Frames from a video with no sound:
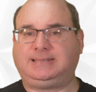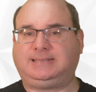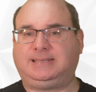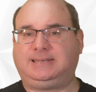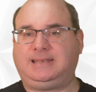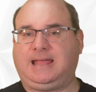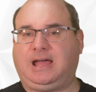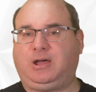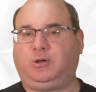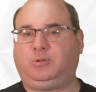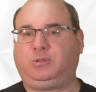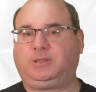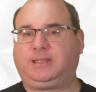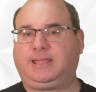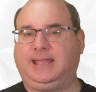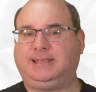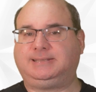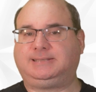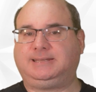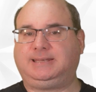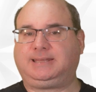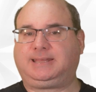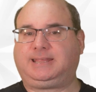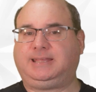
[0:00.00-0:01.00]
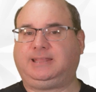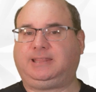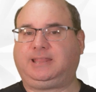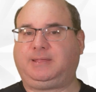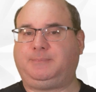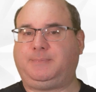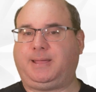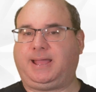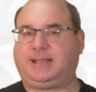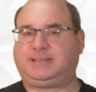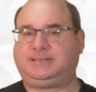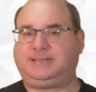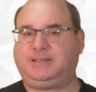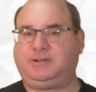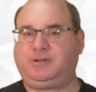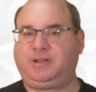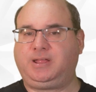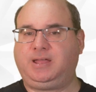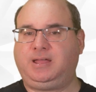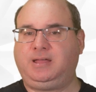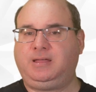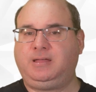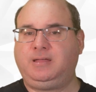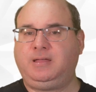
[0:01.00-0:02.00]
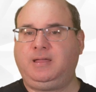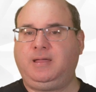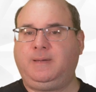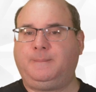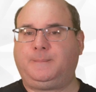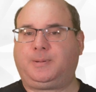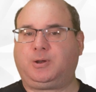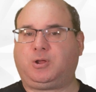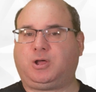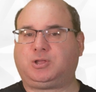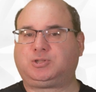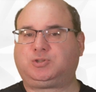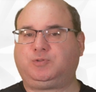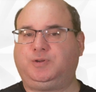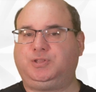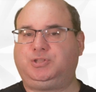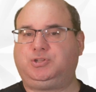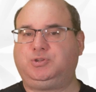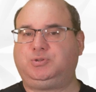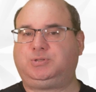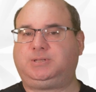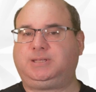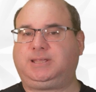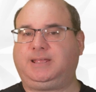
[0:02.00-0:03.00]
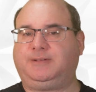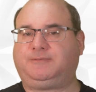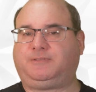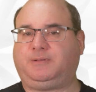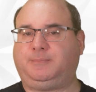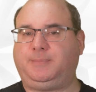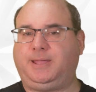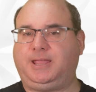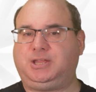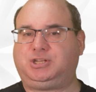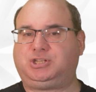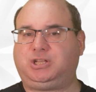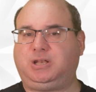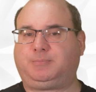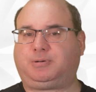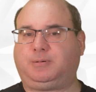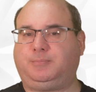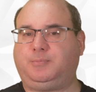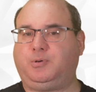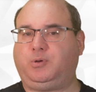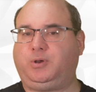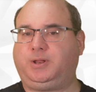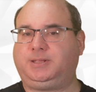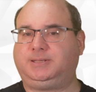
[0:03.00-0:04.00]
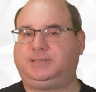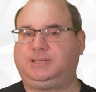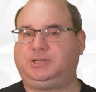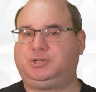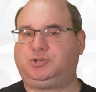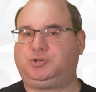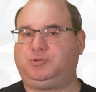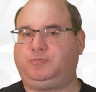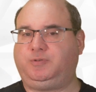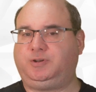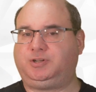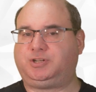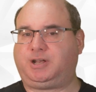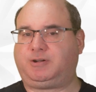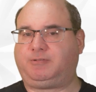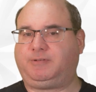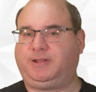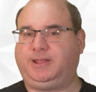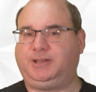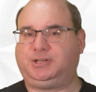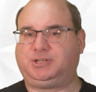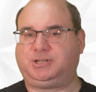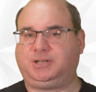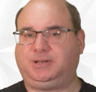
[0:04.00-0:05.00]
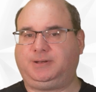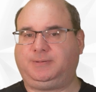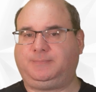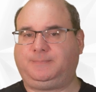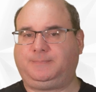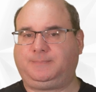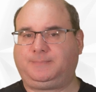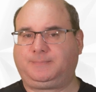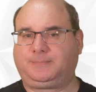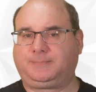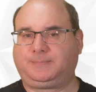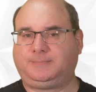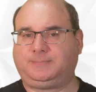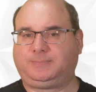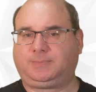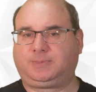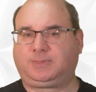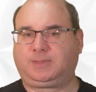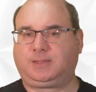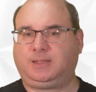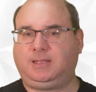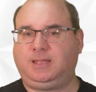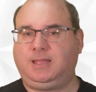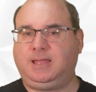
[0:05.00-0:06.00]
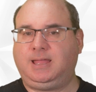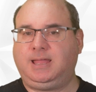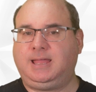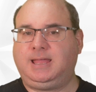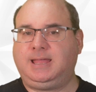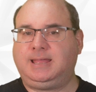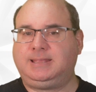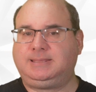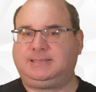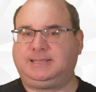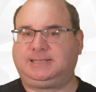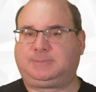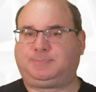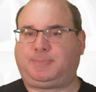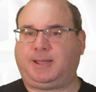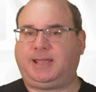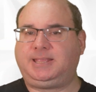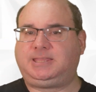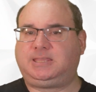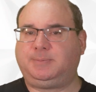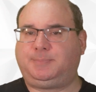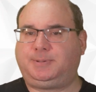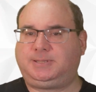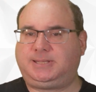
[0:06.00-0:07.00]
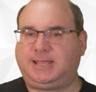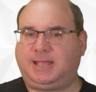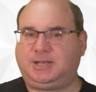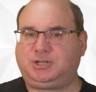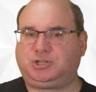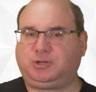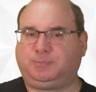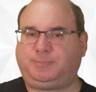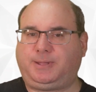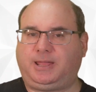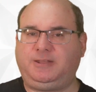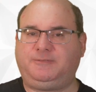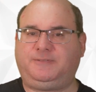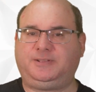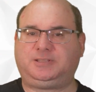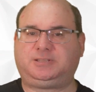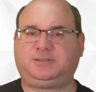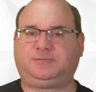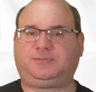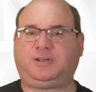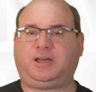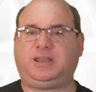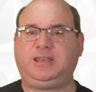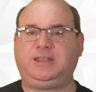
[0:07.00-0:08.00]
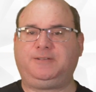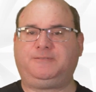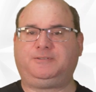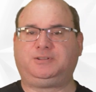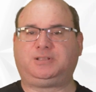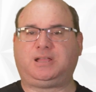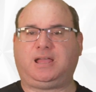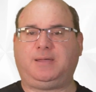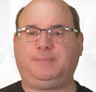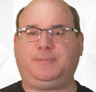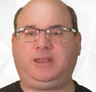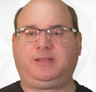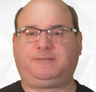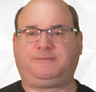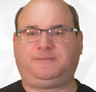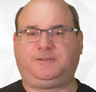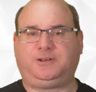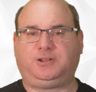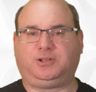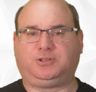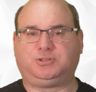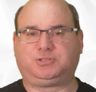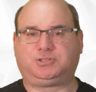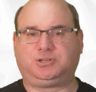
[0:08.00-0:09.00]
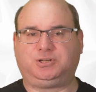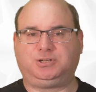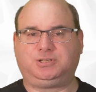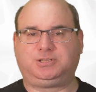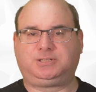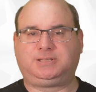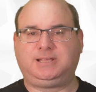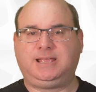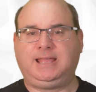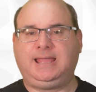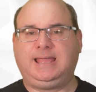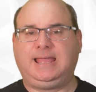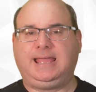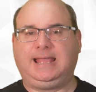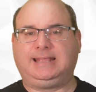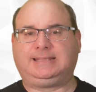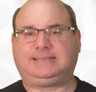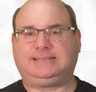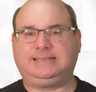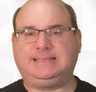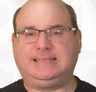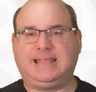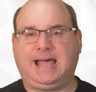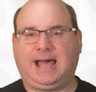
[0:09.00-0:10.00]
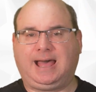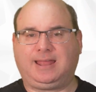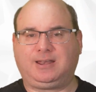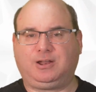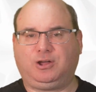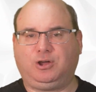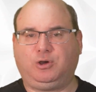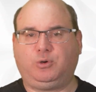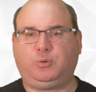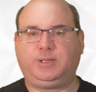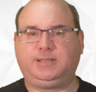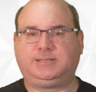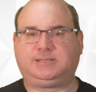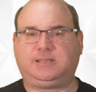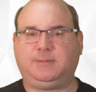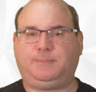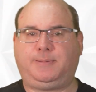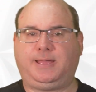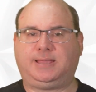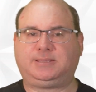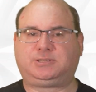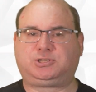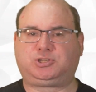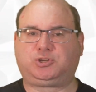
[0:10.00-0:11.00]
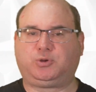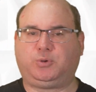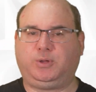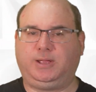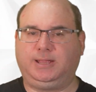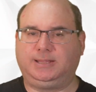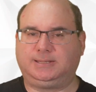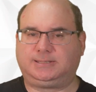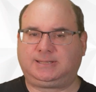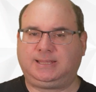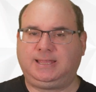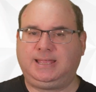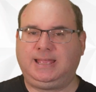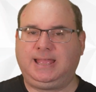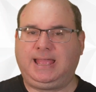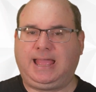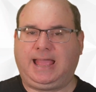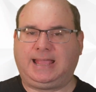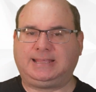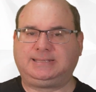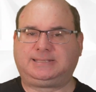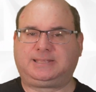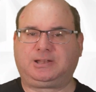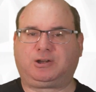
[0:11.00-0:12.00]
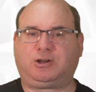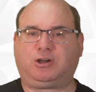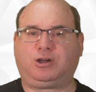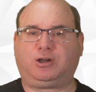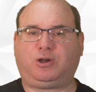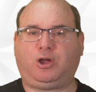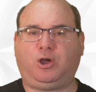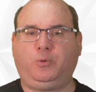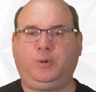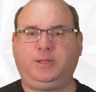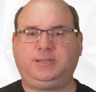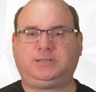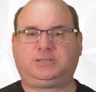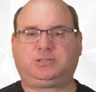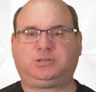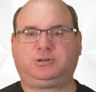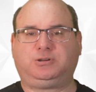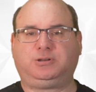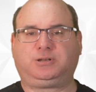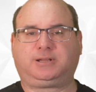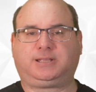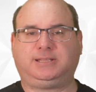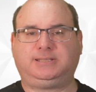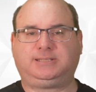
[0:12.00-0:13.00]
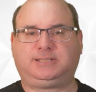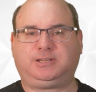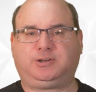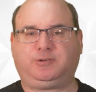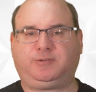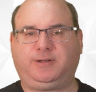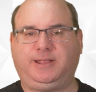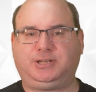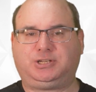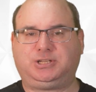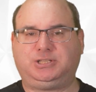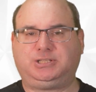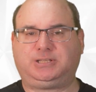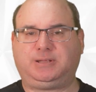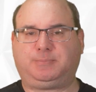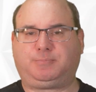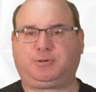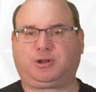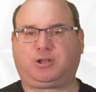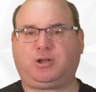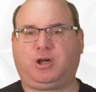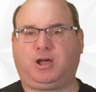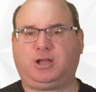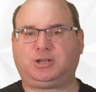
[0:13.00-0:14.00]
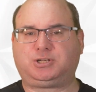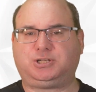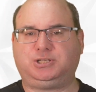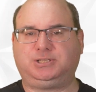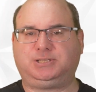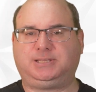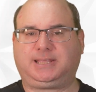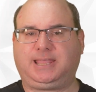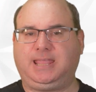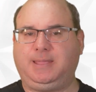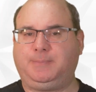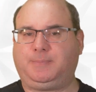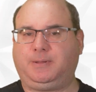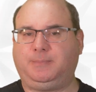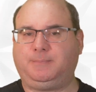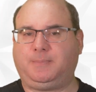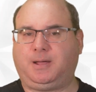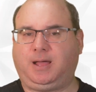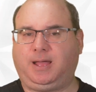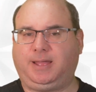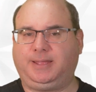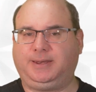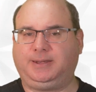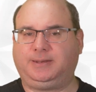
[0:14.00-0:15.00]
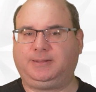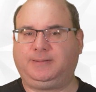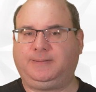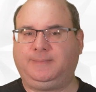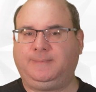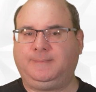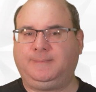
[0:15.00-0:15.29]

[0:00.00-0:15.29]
as it not only aids in killing bacteria, but also reducing inflammation and promoting tissue regeneration. Despite the potential benefits of honey for diabetic foot ulcers, it's not always the best choice, as there are always certain considerations and precautions to keep in mind.